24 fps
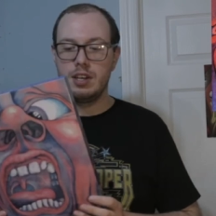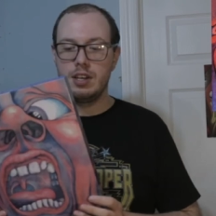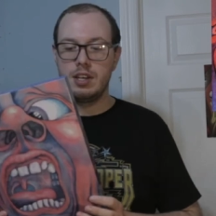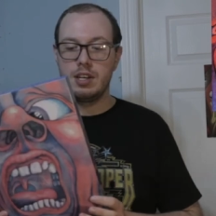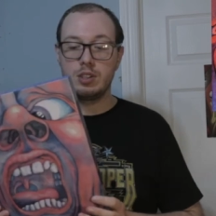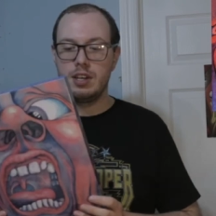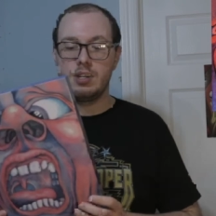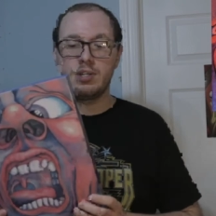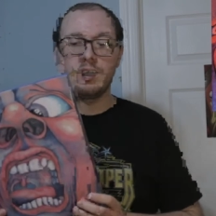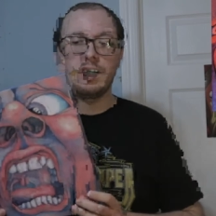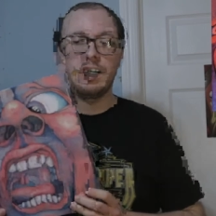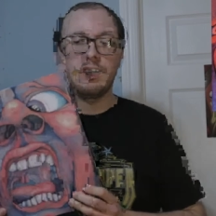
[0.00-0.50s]

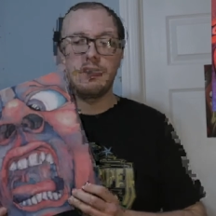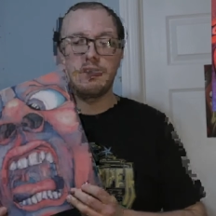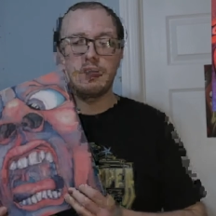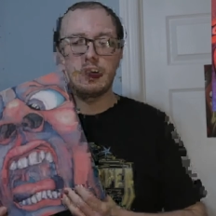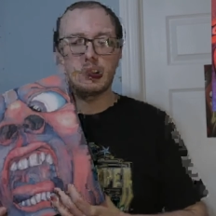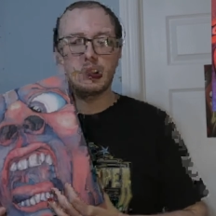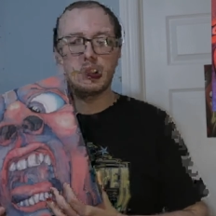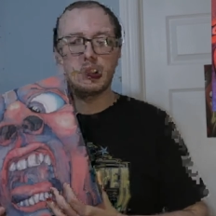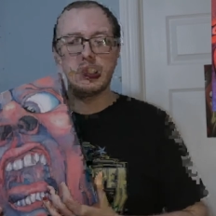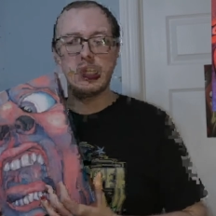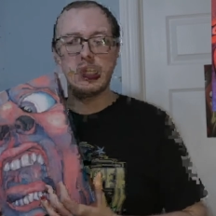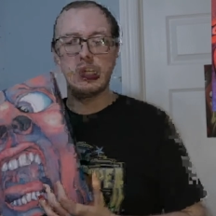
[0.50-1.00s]
21st
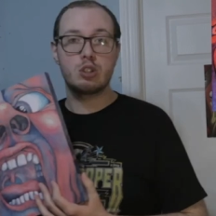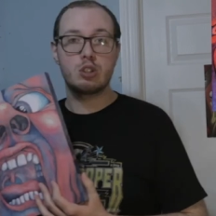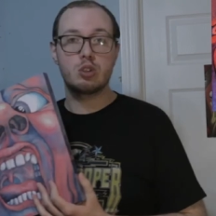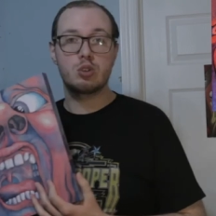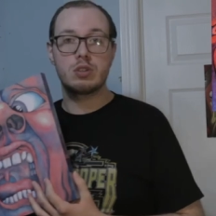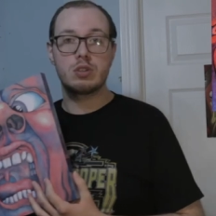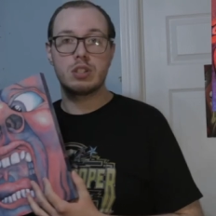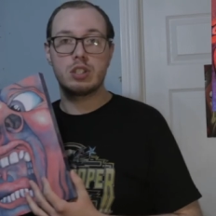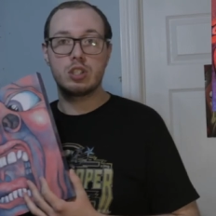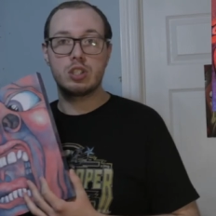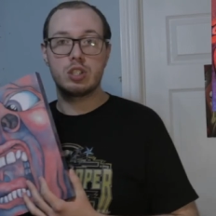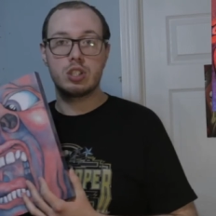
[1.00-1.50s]

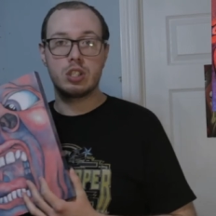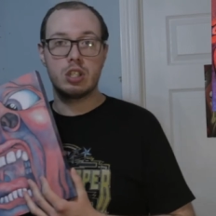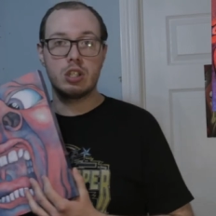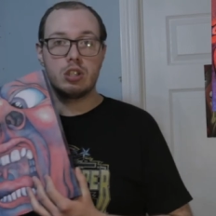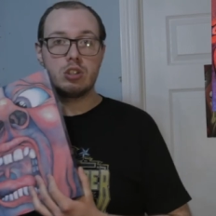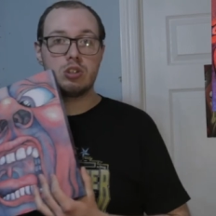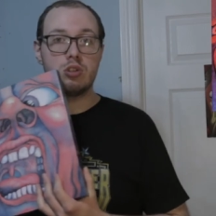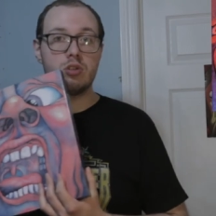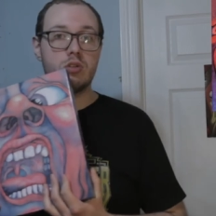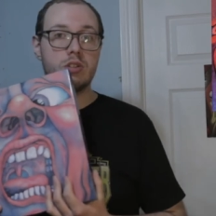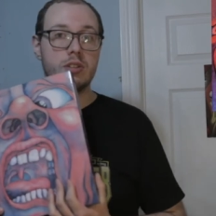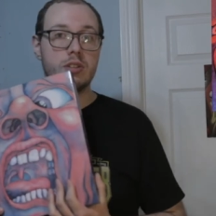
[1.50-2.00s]
Century
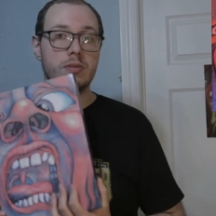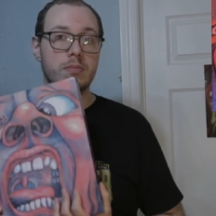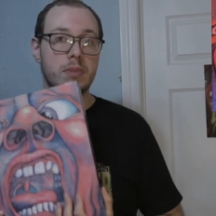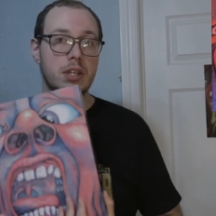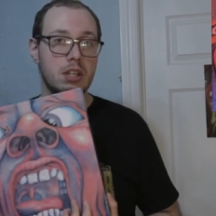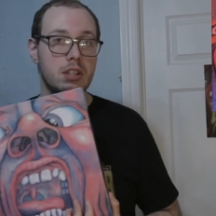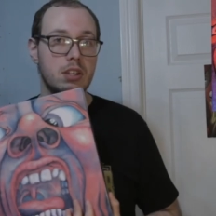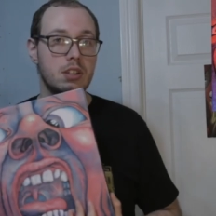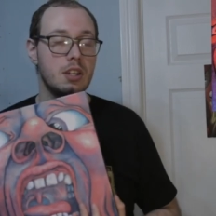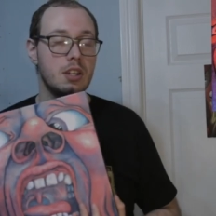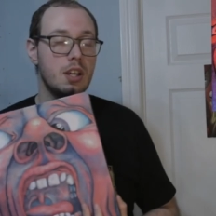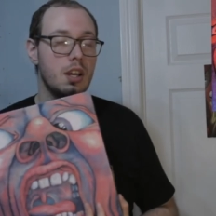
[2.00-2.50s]
Schizoid
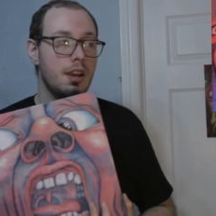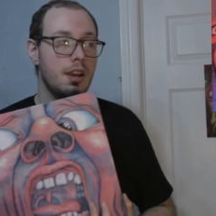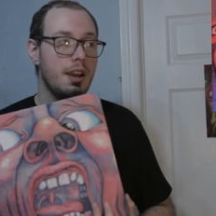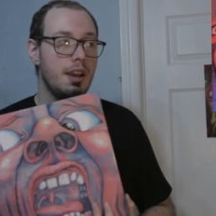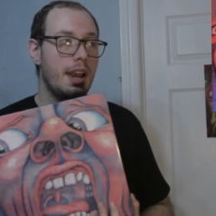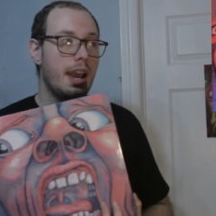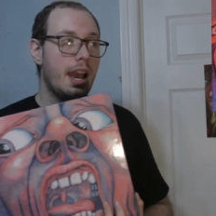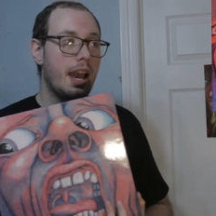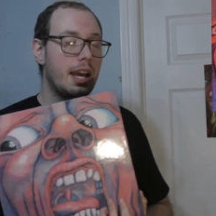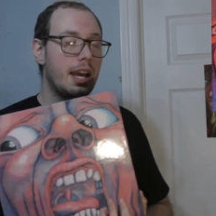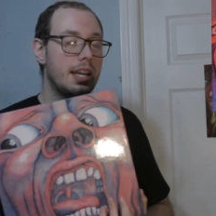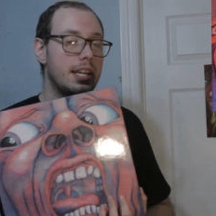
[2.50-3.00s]
Man.
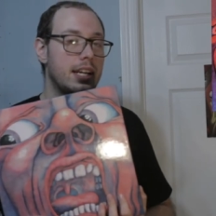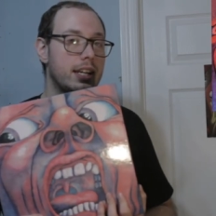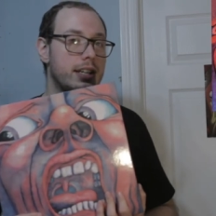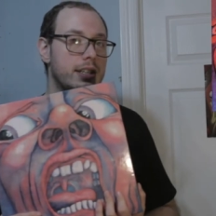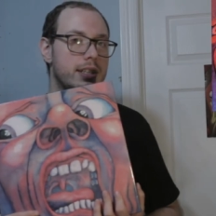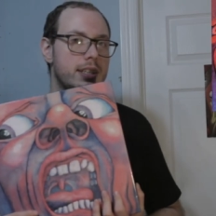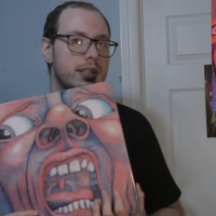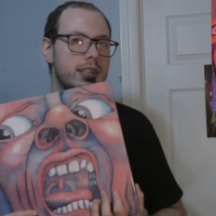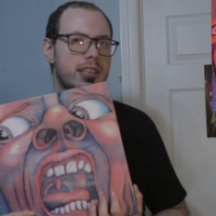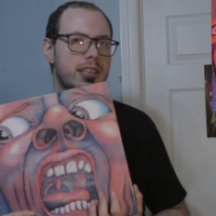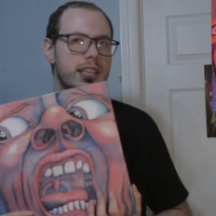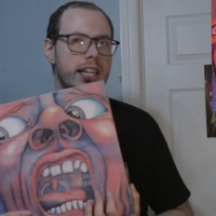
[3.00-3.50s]
And I
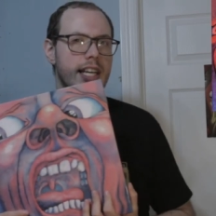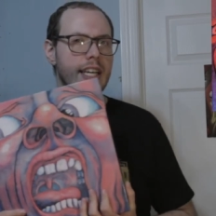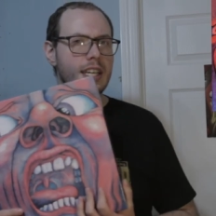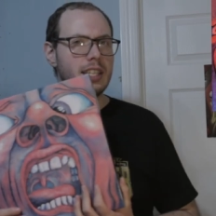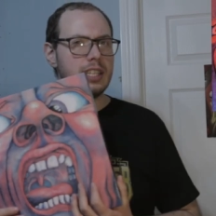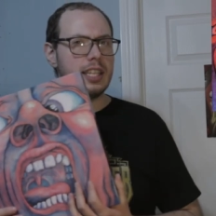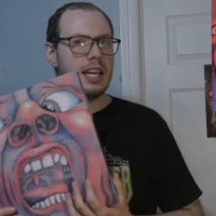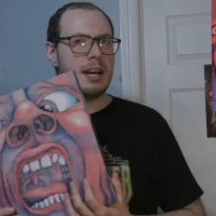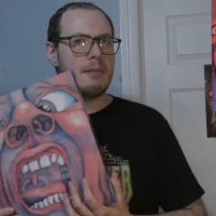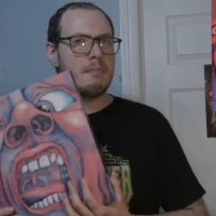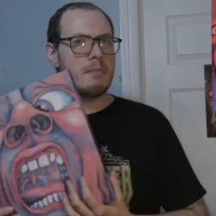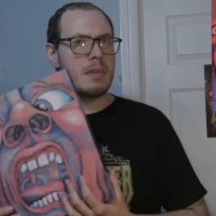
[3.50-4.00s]
think
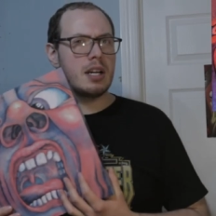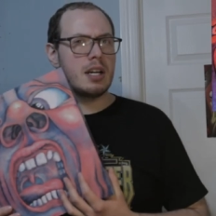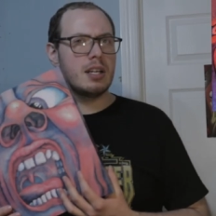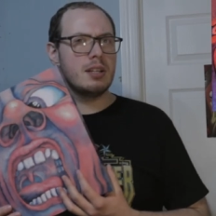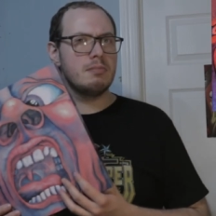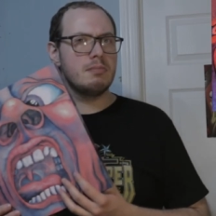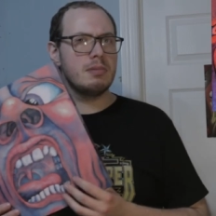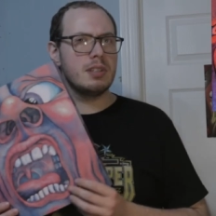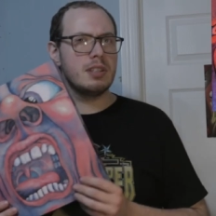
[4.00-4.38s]
that might have been the